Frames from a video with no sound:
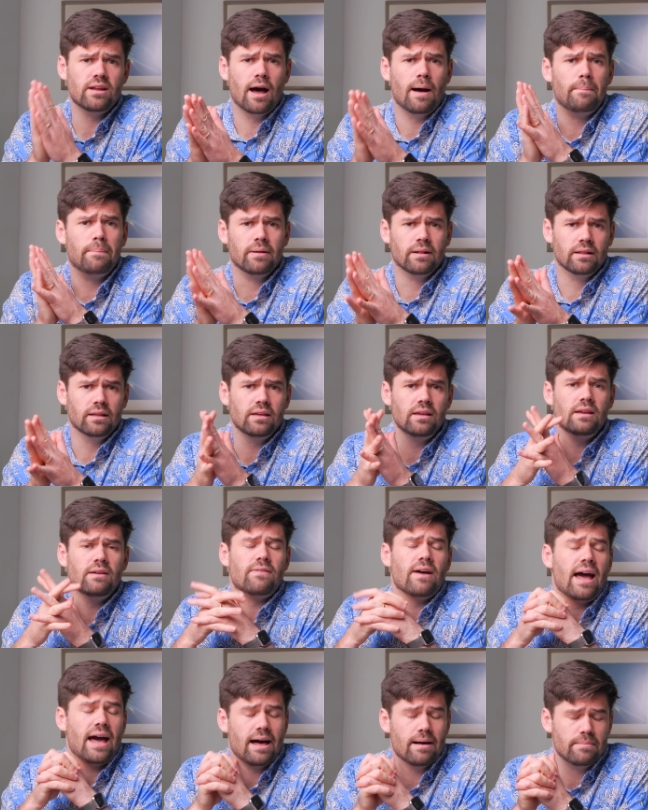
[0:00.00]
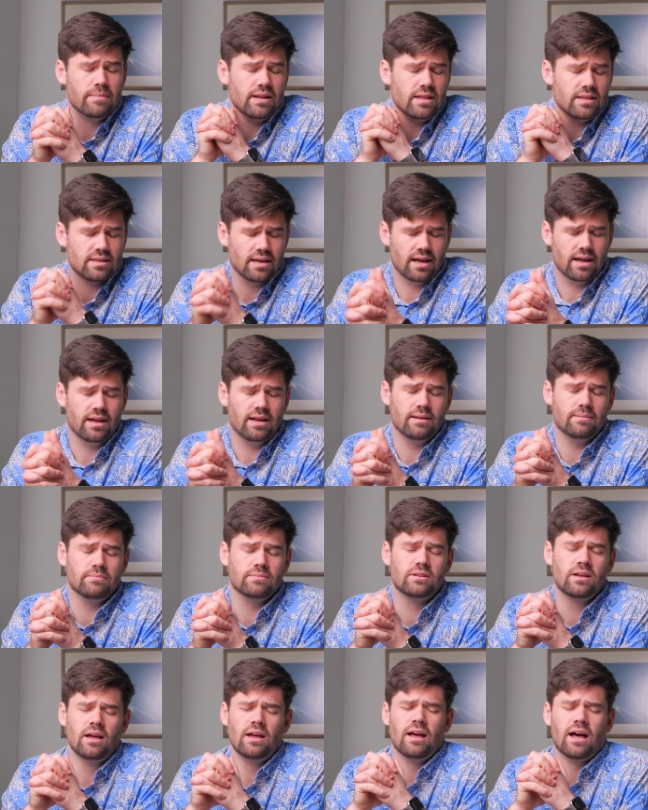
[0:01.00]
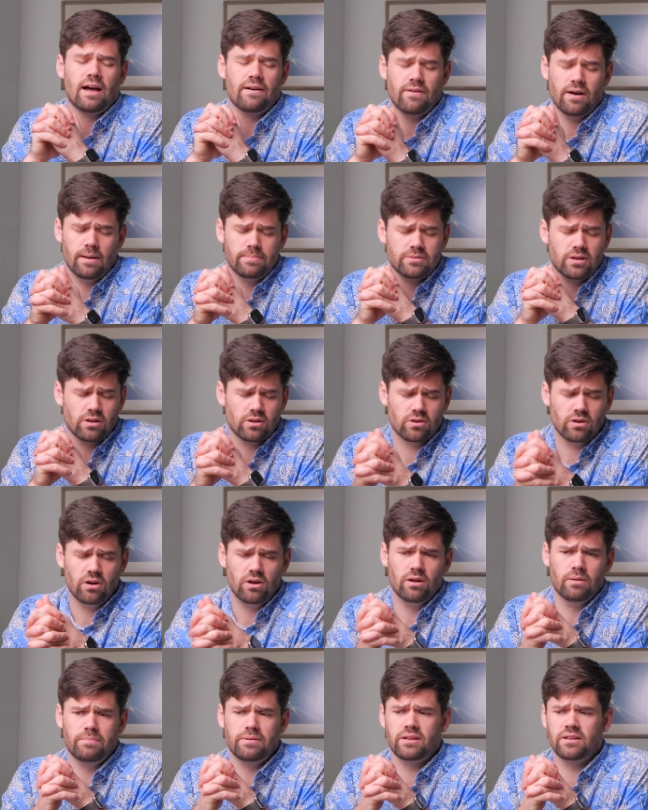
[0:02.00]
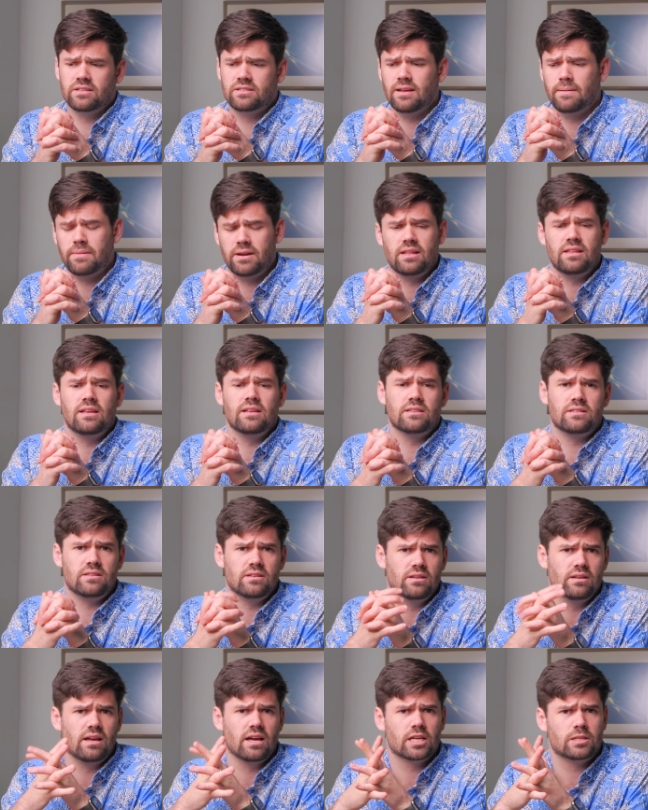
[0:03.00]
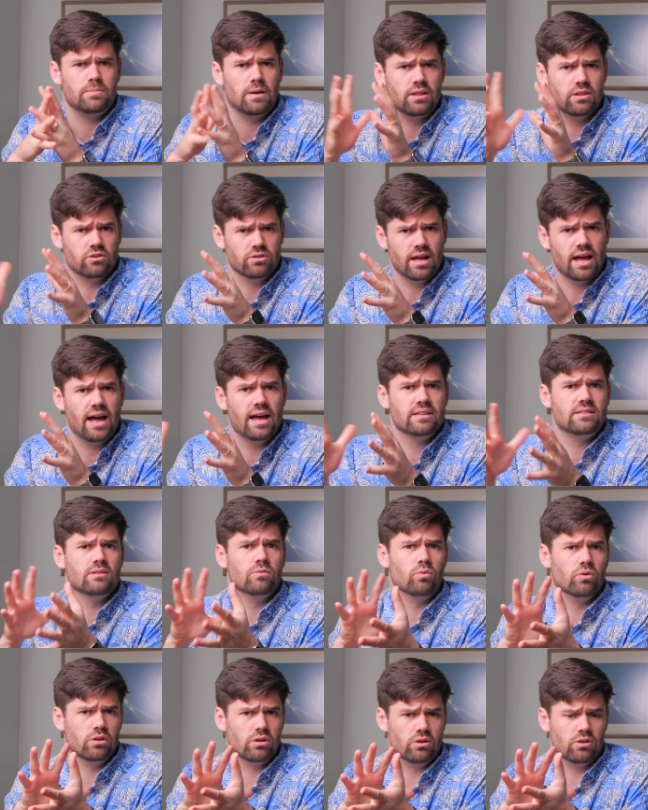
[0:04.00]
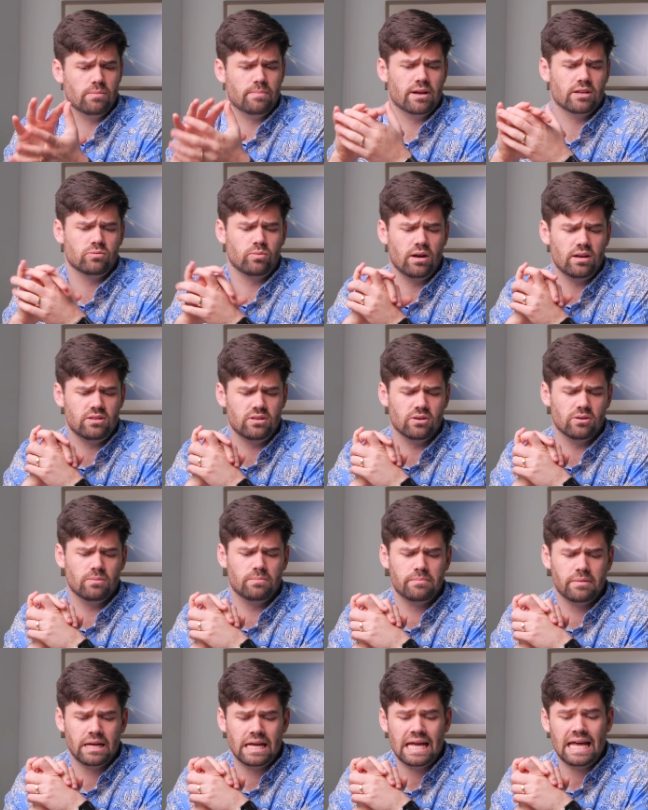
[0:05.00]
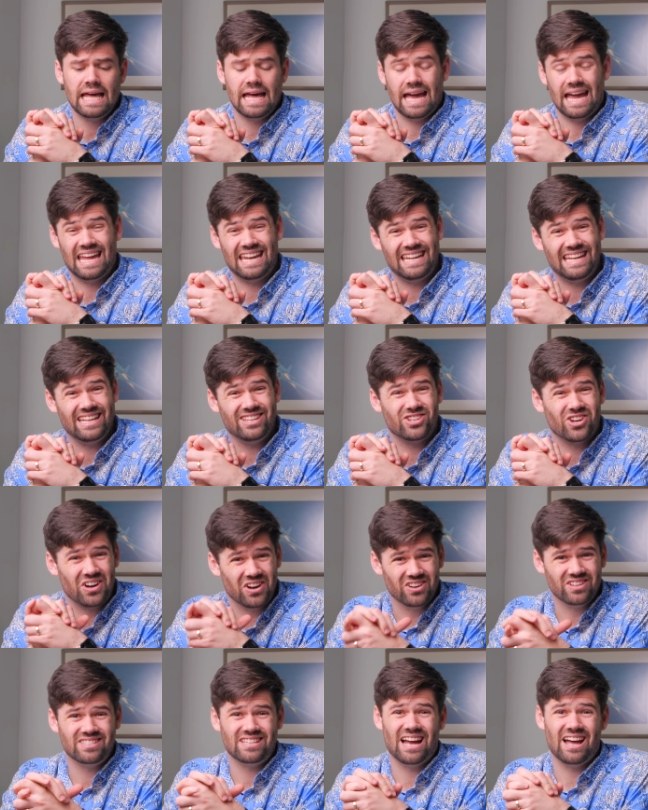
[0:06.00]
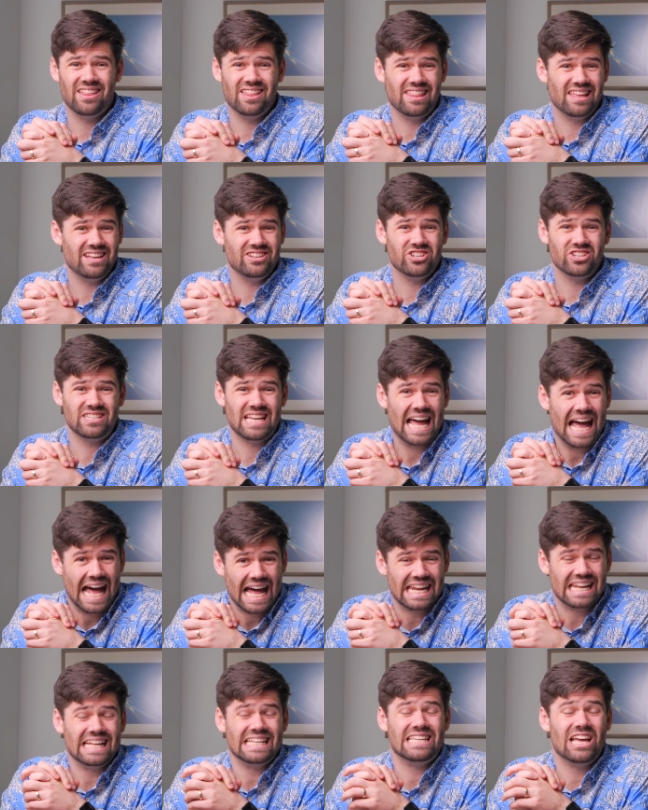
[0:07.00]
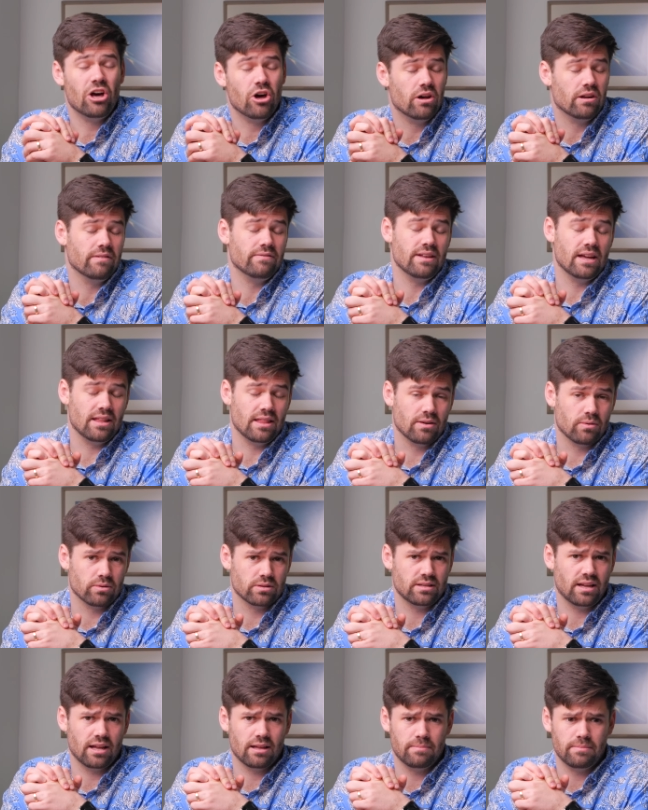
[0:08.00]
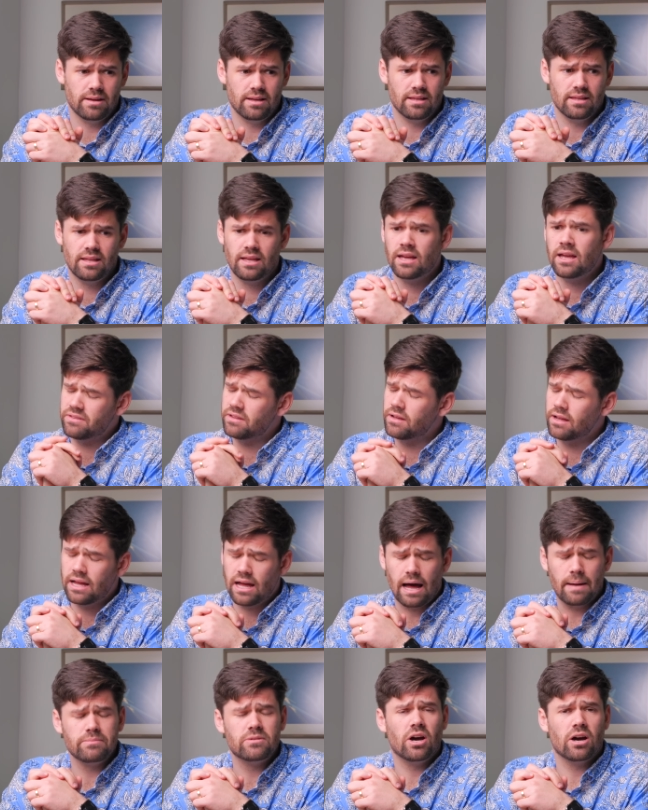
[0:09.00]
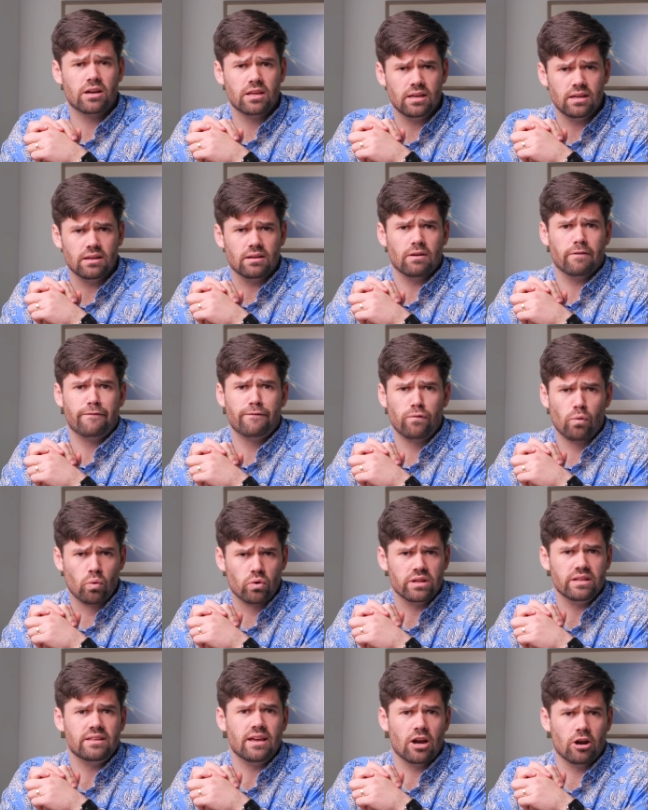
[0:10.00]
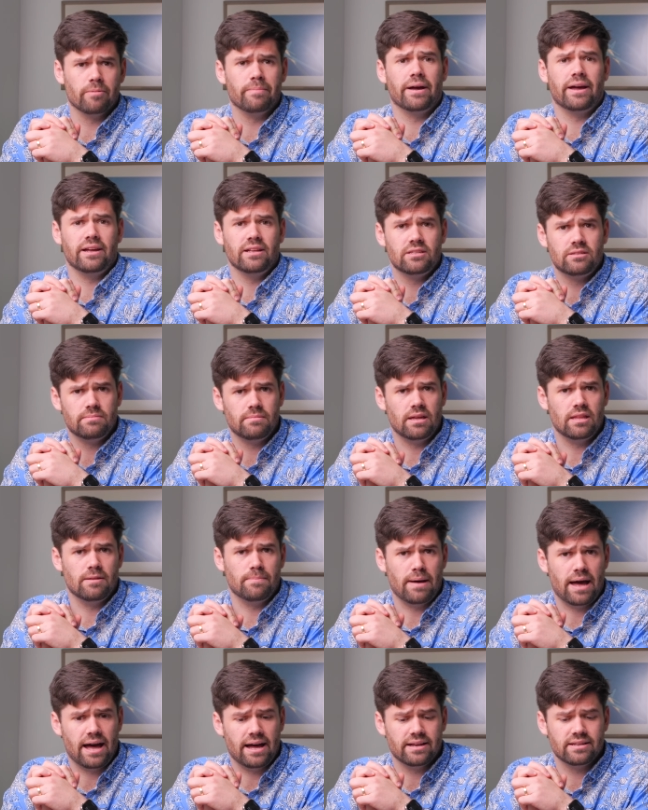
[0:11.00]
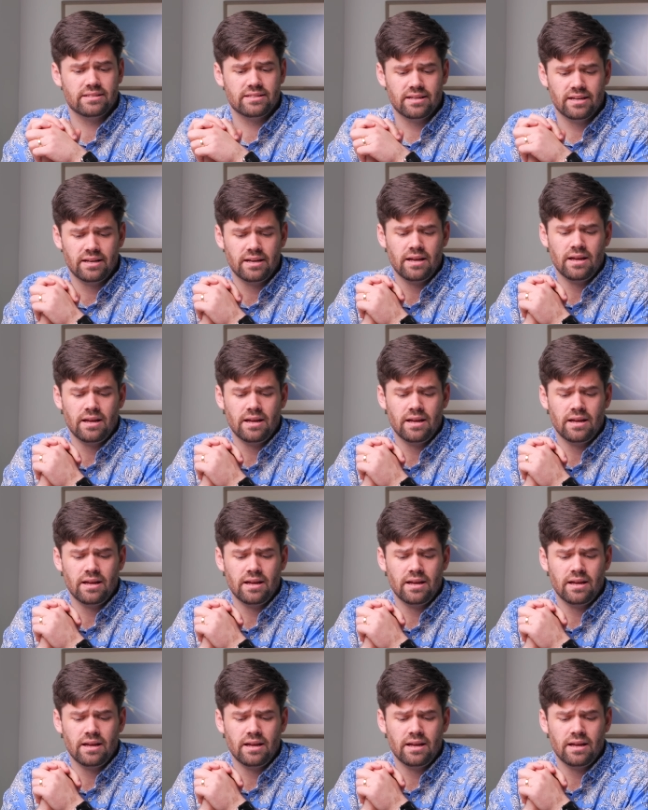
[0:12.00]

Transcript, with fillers: not believe how many times I've hopped on a call because somebody needs to expand their NAS and they want to know the best way to. And it turns out that they just had a ton of data in their recycling bin. I'm talking 40 terabytes in the past